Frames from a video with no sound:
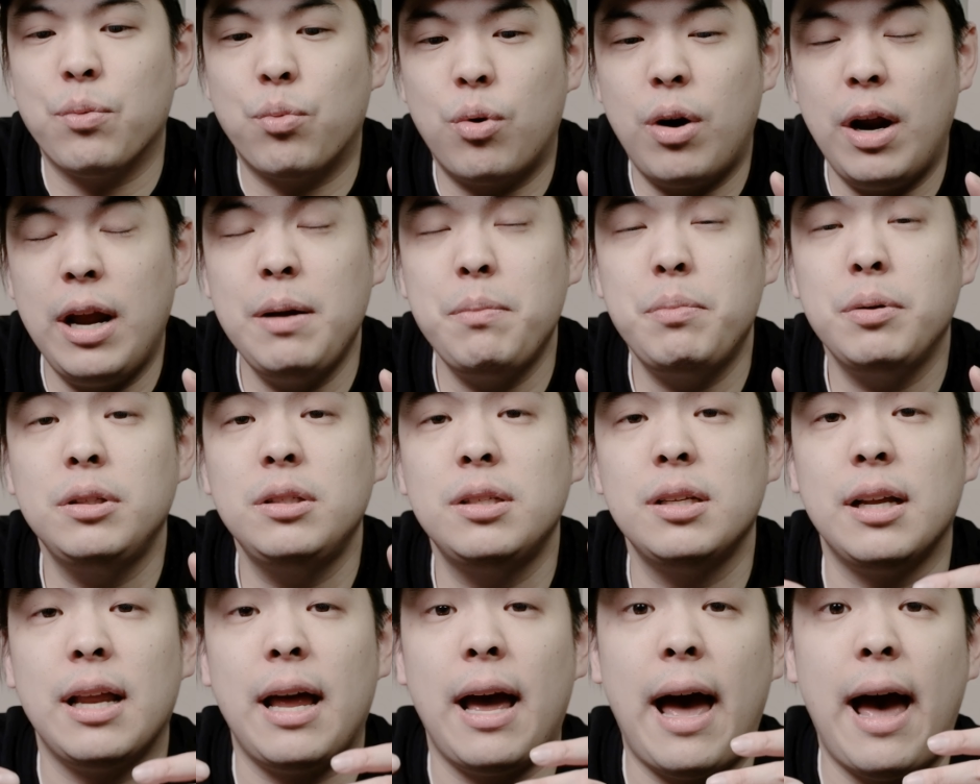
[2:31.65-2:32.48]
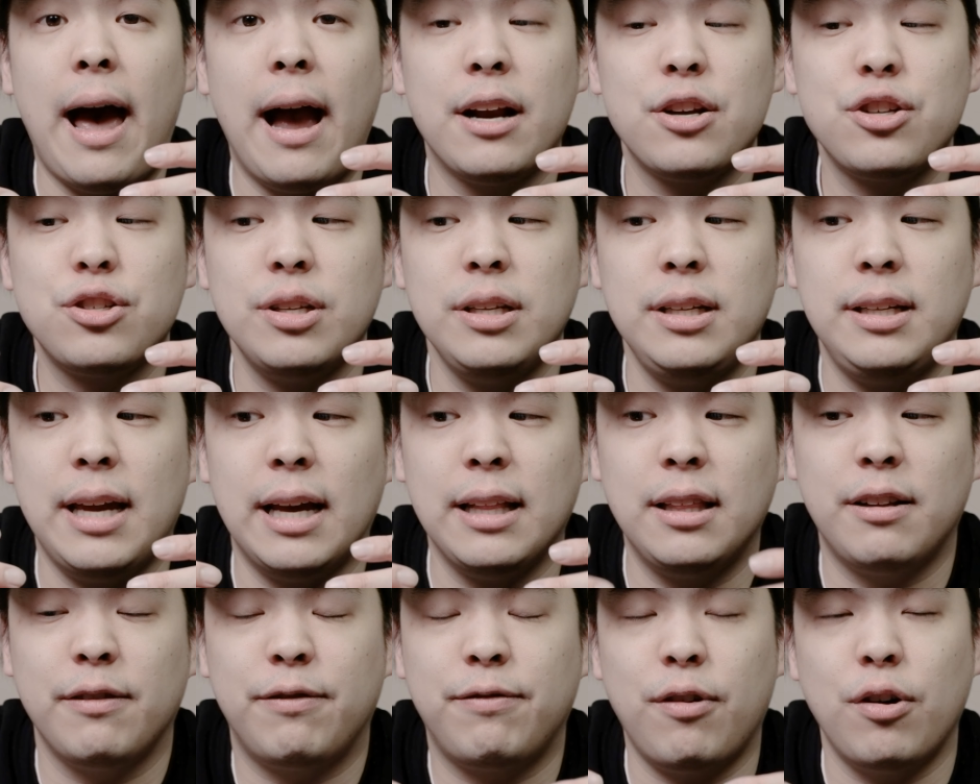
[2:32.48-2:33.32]
We're able to actually
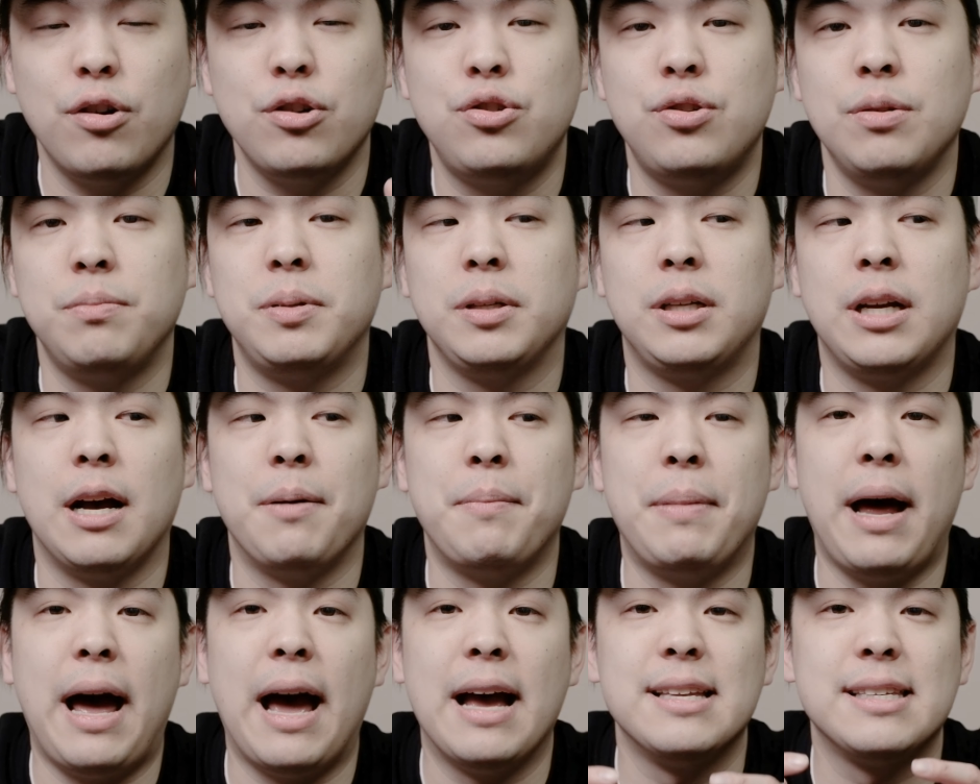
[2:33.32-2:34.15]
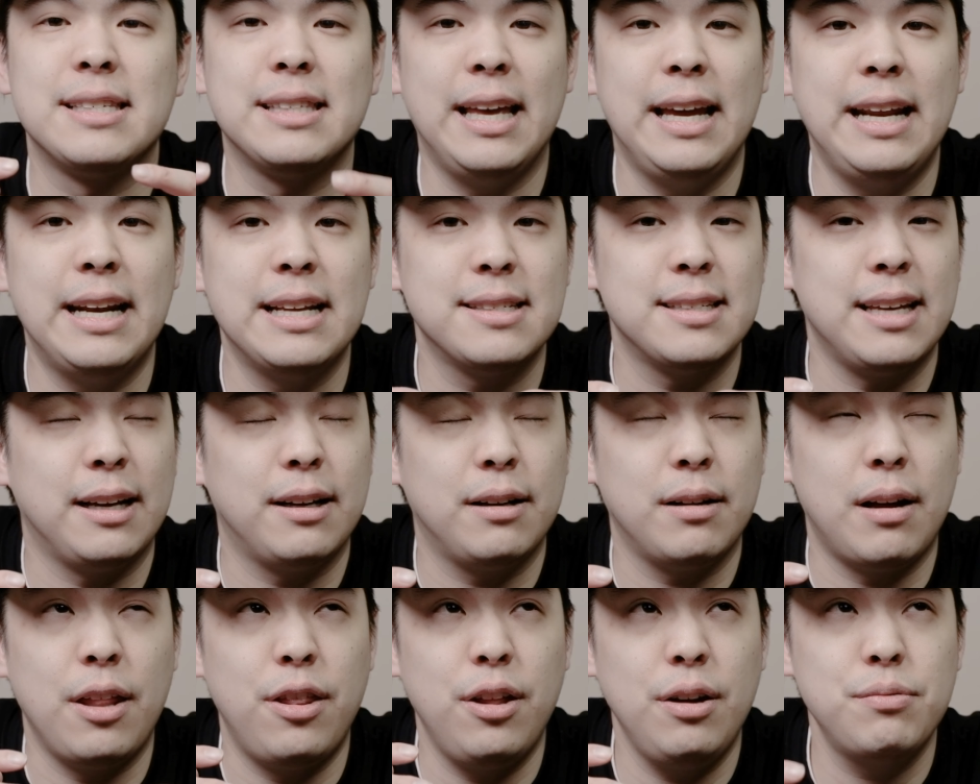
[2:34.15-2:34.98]
get the first drip to come out as late as like,
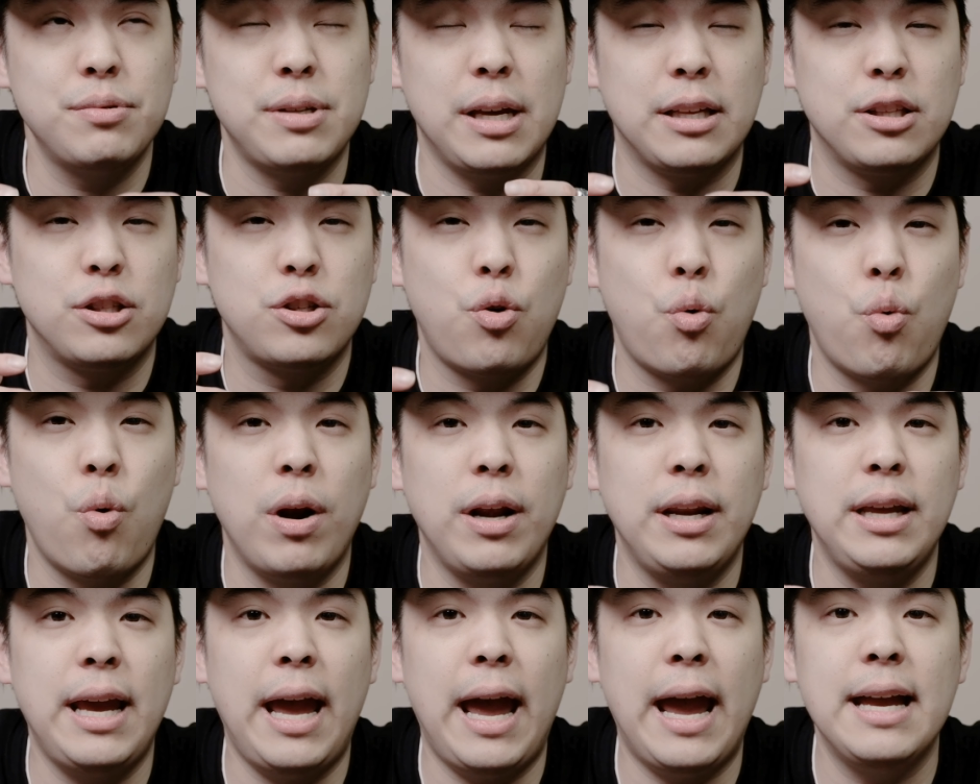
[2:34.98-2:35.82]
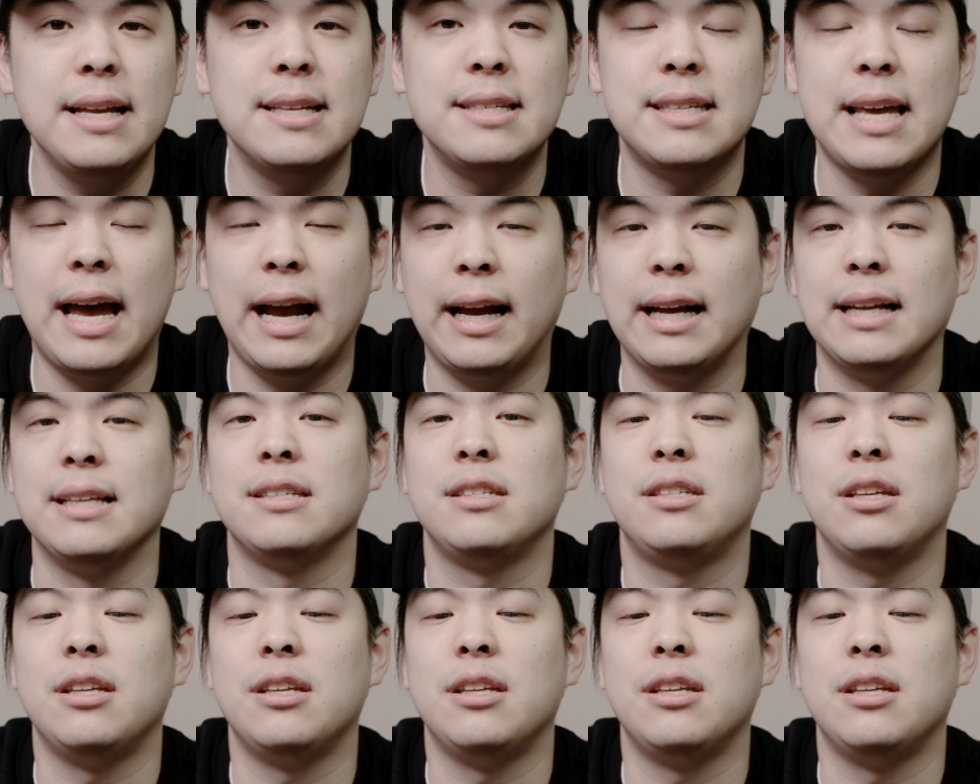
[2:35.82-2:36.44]
I think it was like 28 seconds.